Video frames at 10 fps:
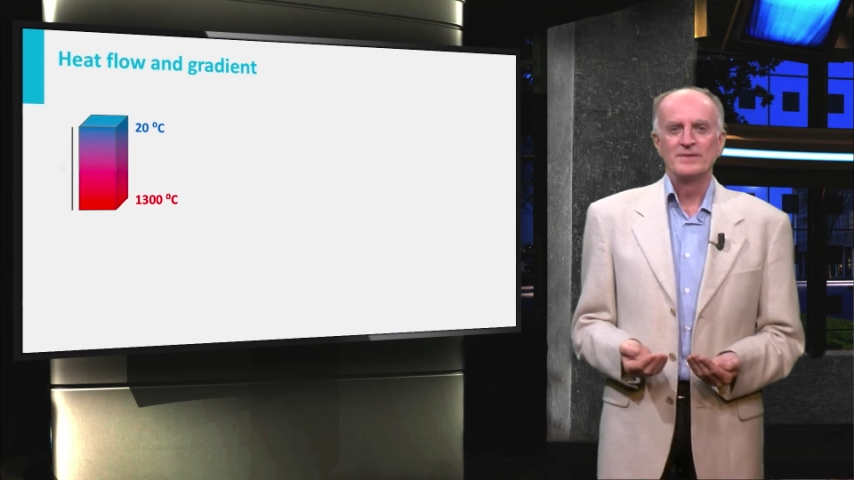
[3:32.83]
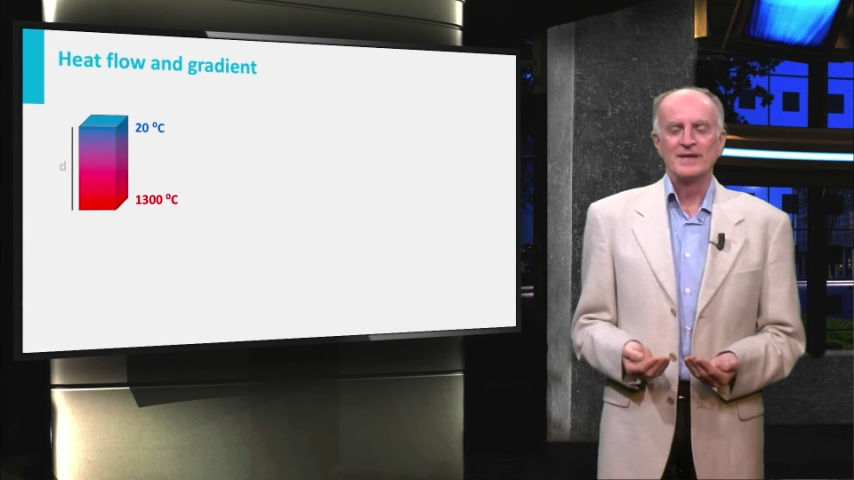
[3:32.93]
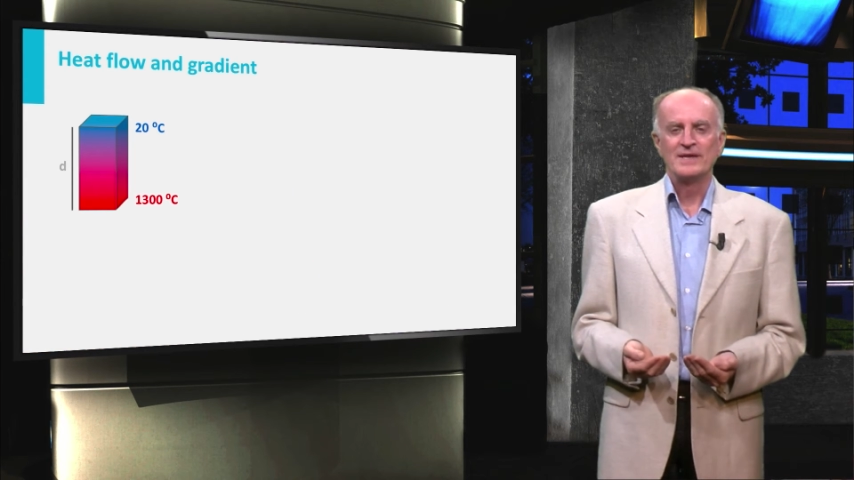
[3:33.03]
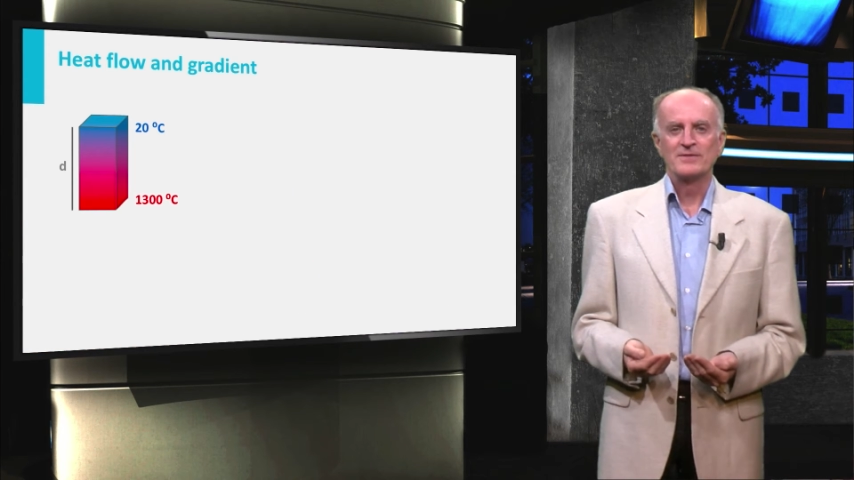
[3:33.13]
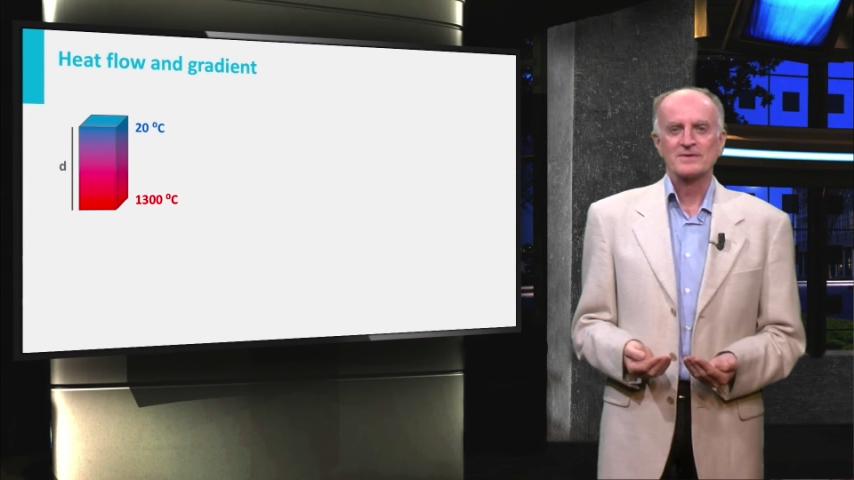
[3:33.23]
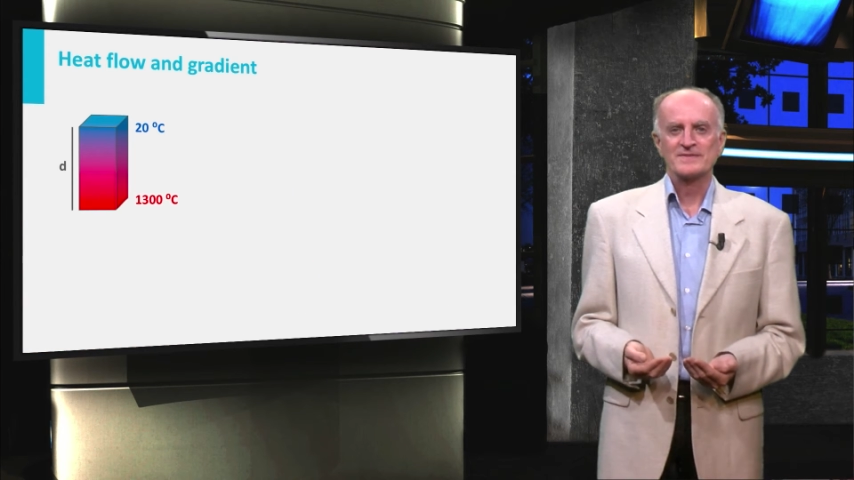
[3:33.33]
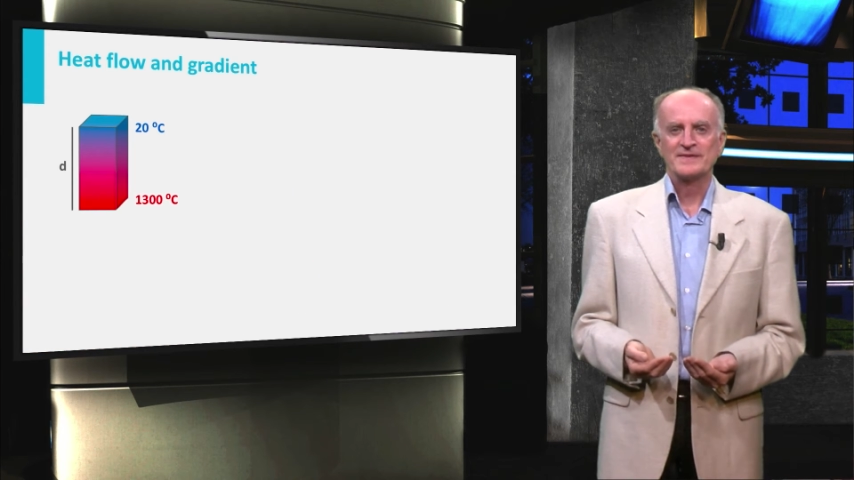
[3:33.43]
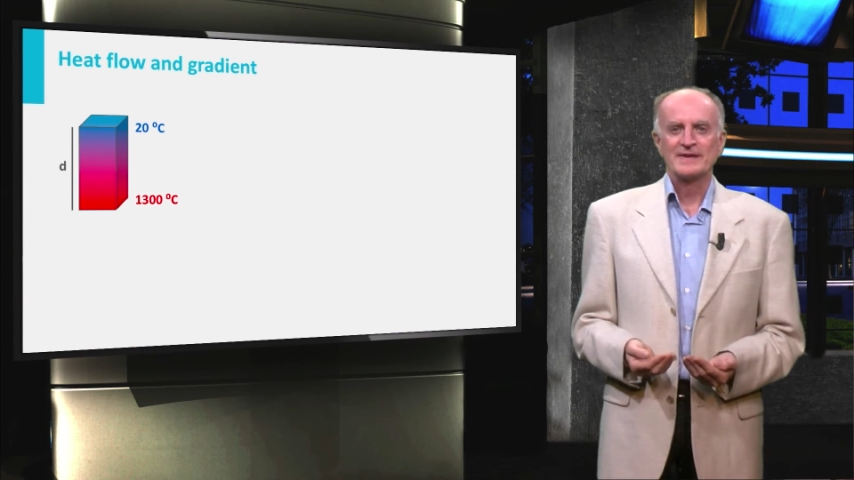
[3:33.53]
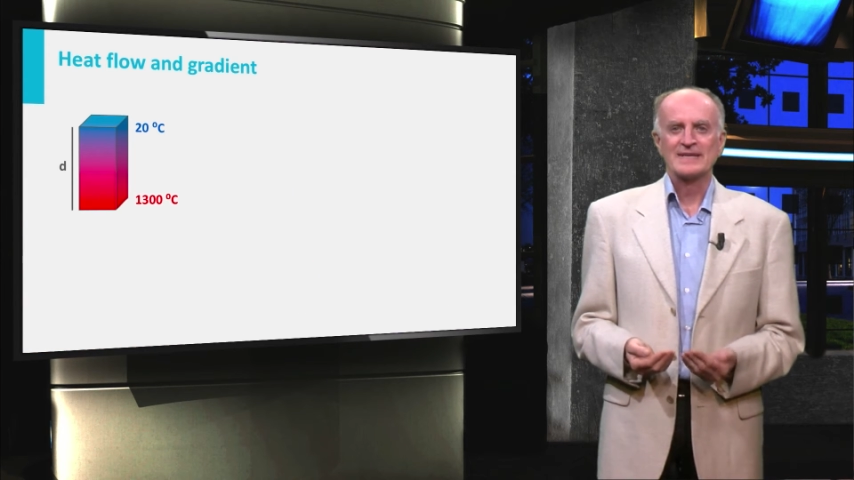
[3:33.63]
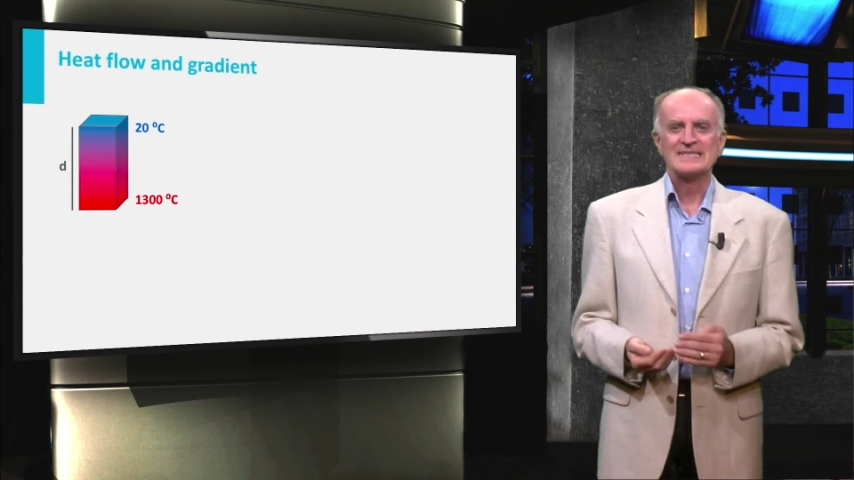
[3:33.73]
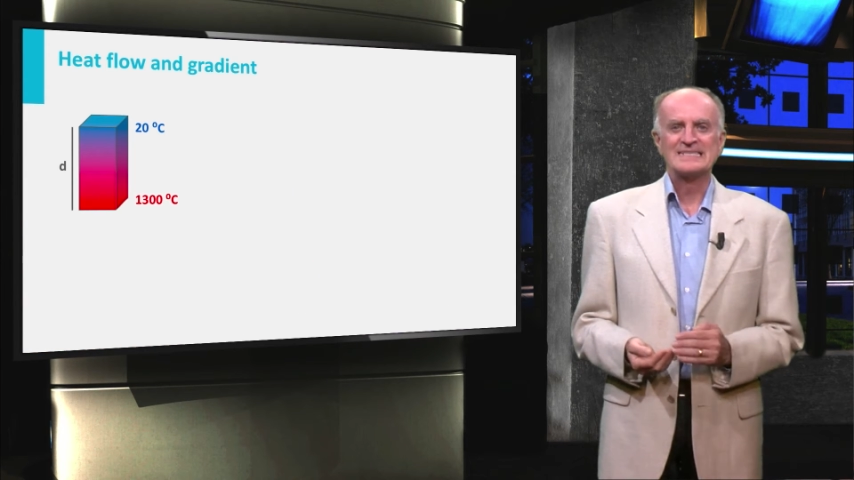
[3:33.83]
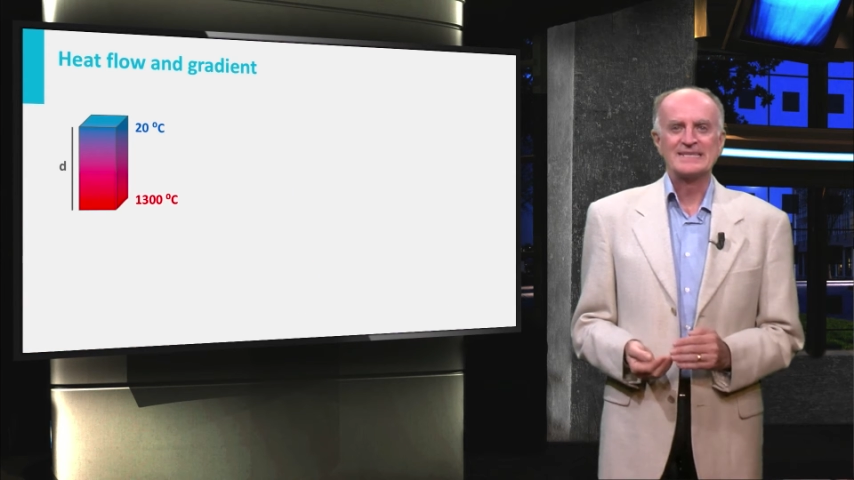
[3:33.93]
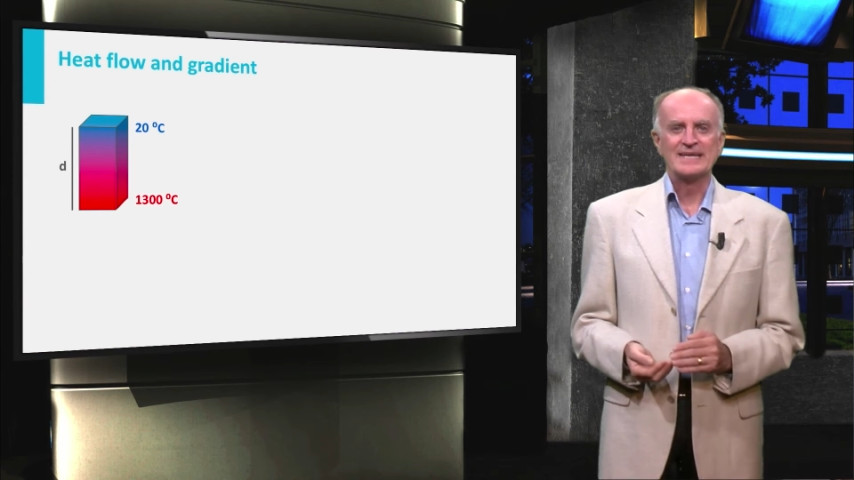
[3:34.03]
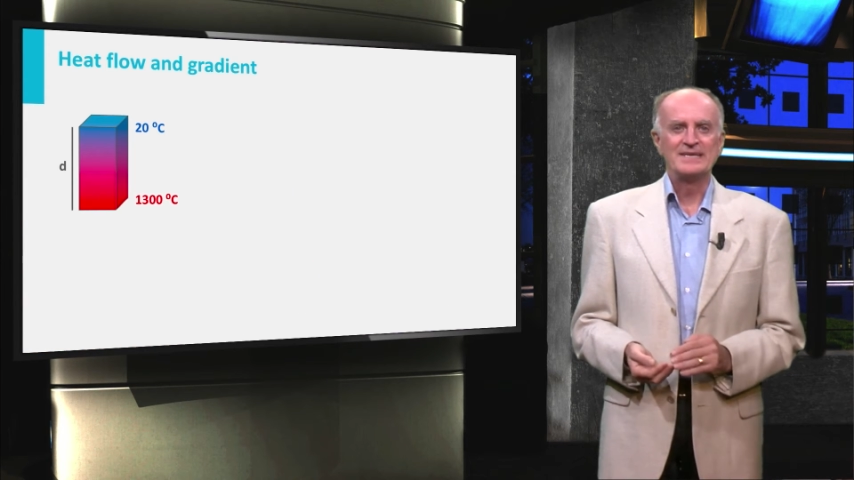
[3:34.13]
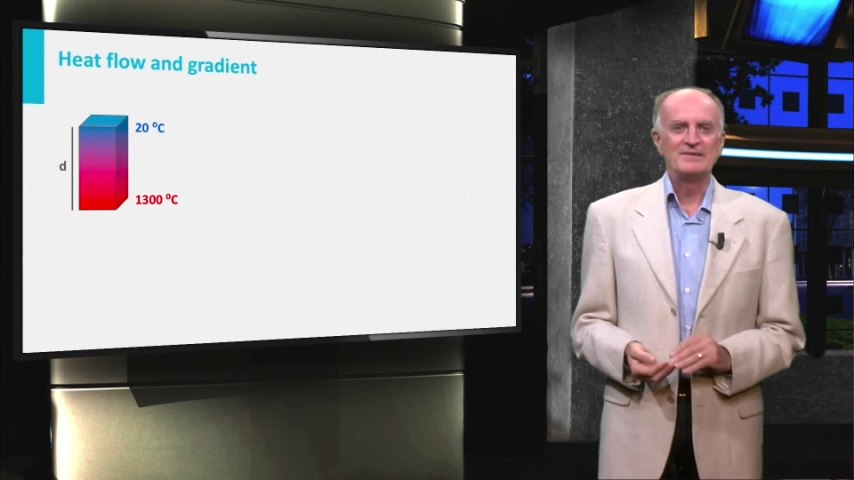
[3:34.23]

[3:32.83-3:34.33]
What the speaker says: the lithosphere is then